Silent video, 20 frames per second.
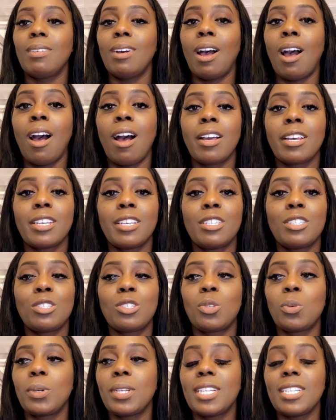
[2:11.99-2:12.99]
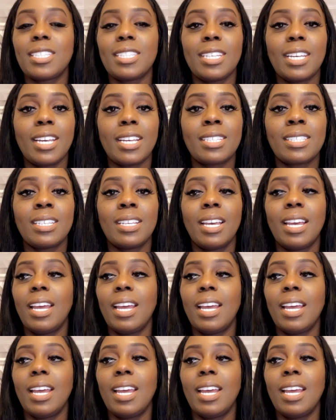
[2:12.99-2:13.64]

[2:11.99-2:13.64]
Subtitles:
August 26,